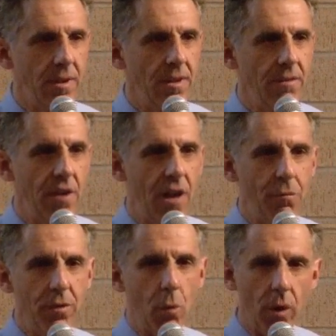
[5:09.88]
involved
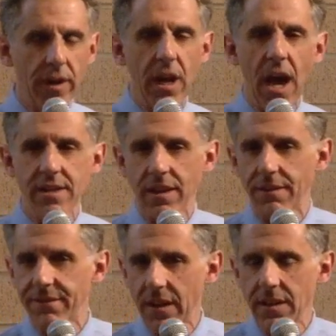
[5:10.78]
with organizing and
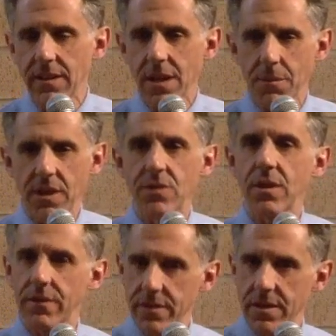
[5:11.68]
funding some of these
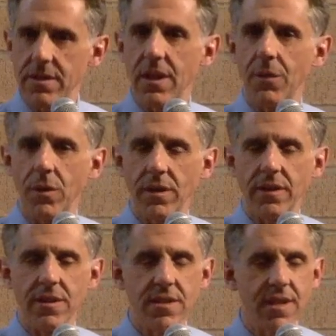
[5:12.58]
services, and I worked
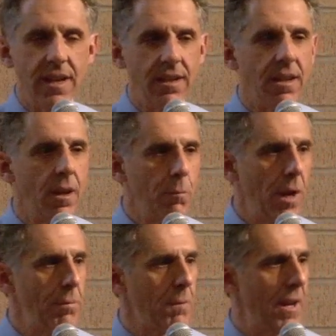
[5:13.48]
in the state
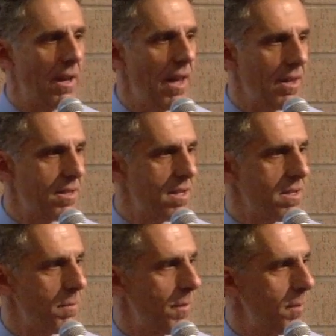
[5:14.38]
public mental health
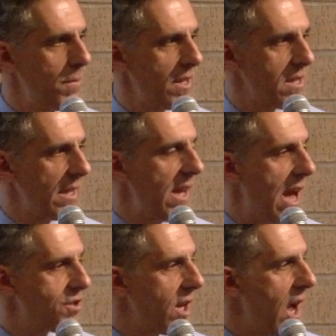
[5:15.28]
system in a big
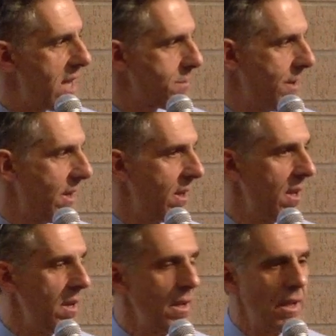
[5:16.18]
psychiatric hospital.
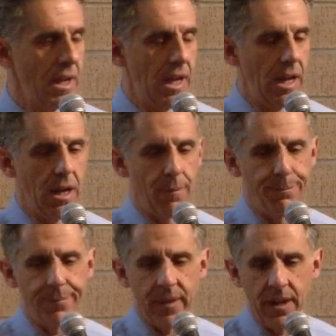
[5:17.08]

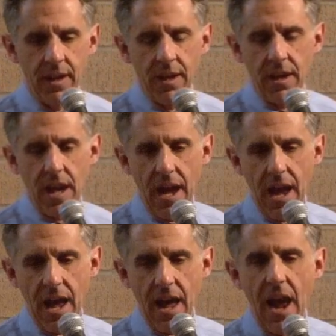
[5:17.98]
And
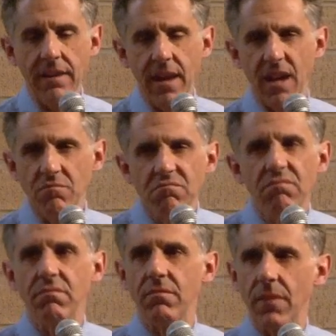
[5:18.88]
then
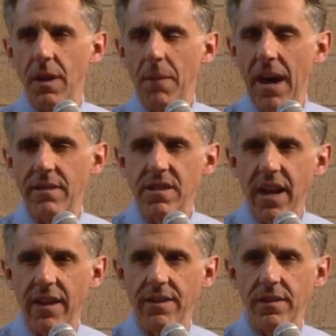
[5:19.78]
about
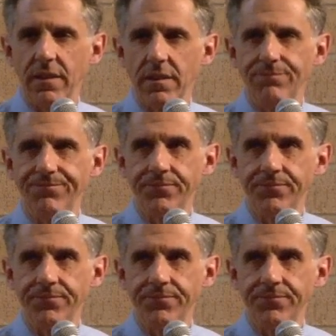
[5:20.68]
10 or